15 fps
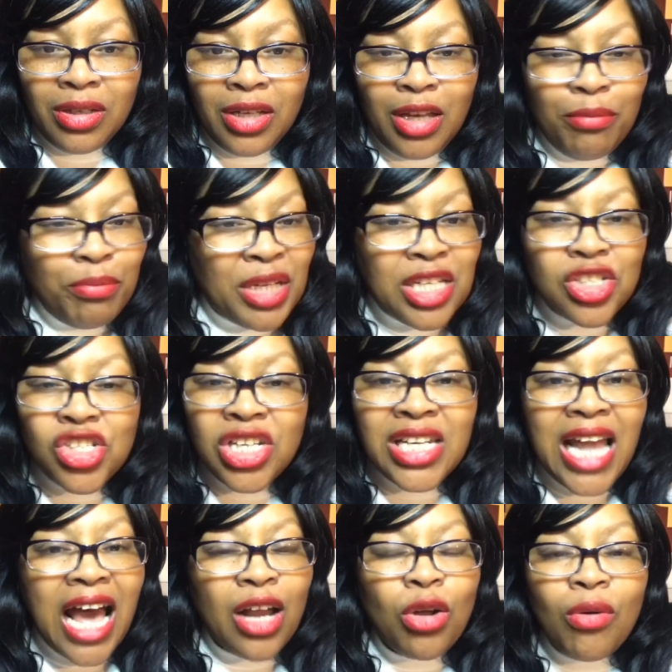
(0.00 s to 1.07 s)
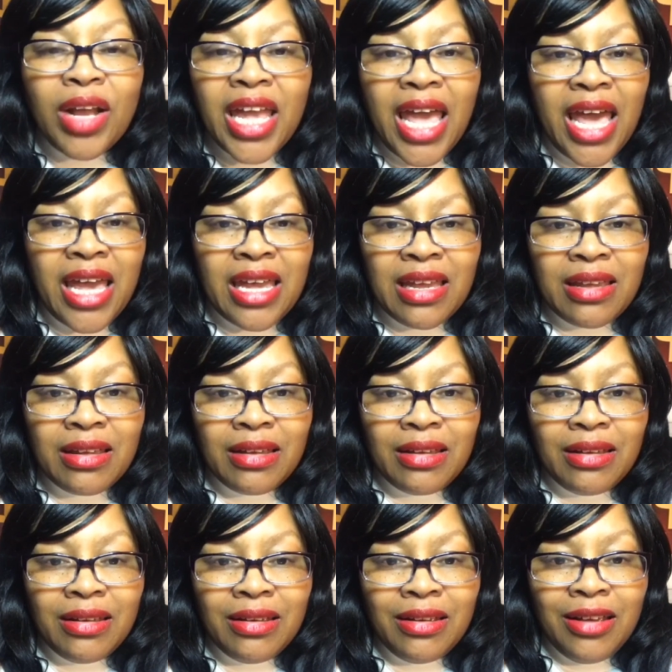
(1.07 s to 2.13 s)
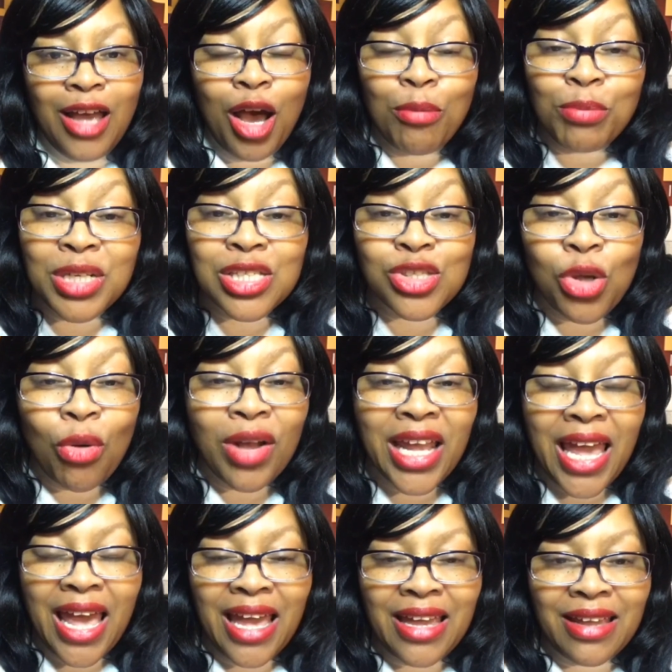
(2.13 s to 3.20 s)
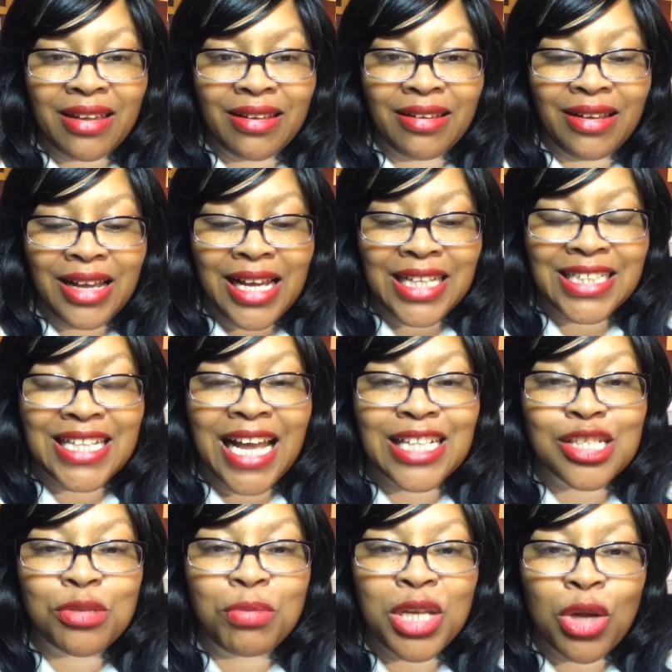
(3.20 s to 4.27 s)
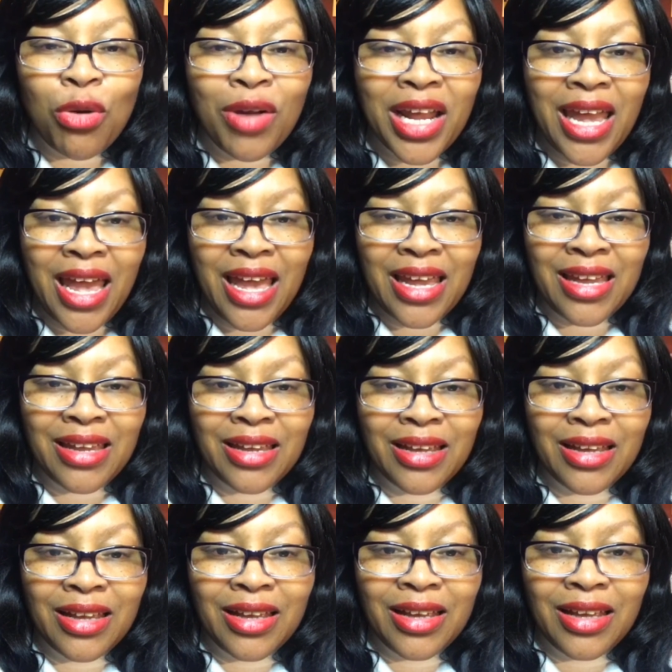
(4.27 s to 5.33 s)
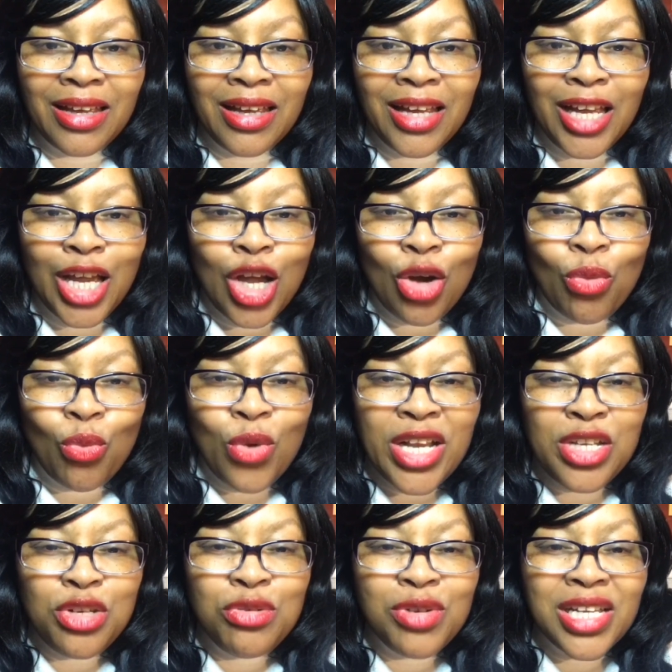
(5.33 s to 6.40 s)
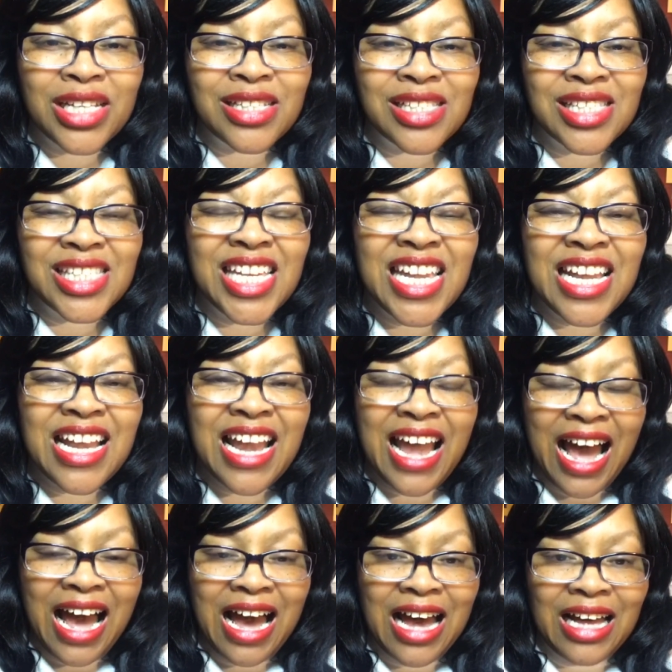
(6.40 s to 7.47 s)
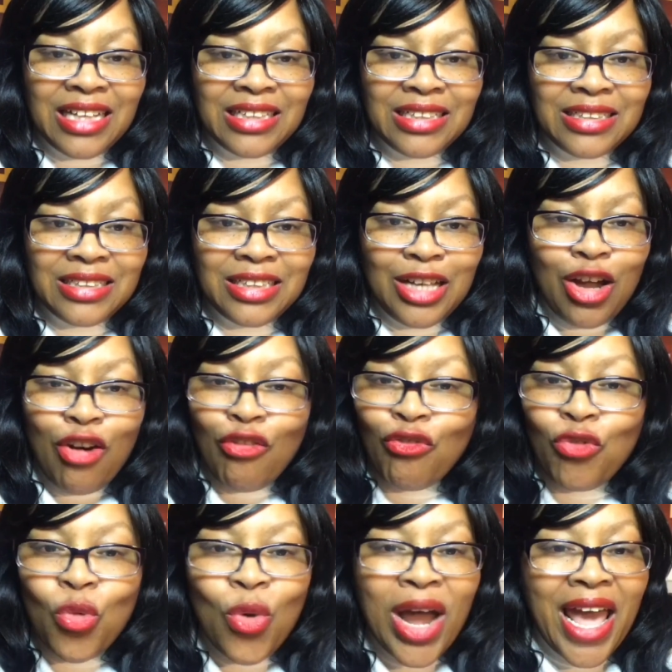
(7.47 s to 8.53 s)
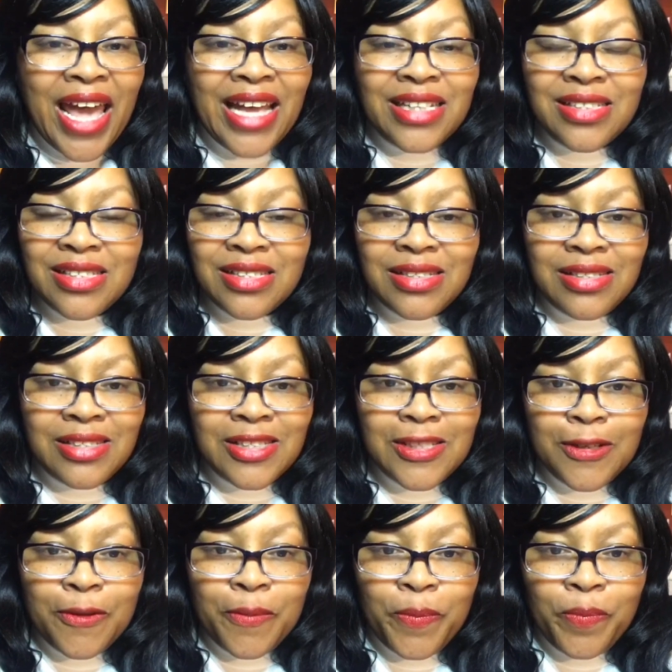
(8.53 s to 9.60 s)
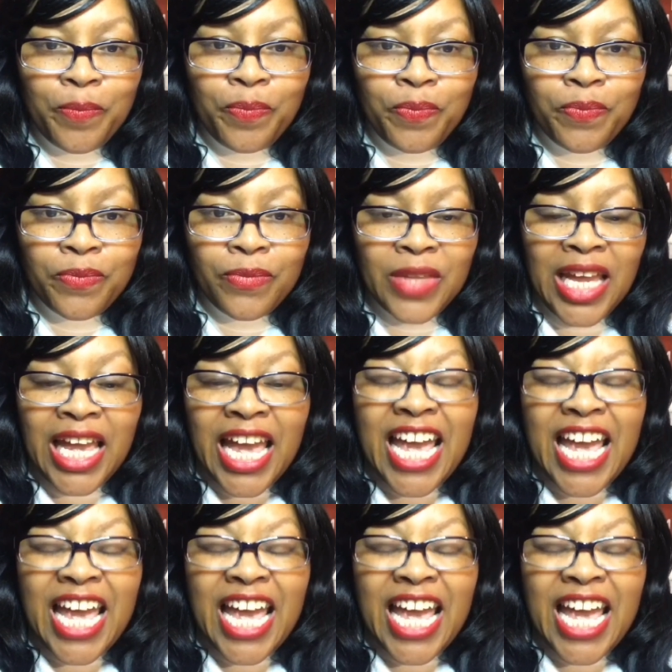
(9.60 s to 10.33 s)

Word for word: because you're not okay. But it's okay not to be okay when you can seek God for answers as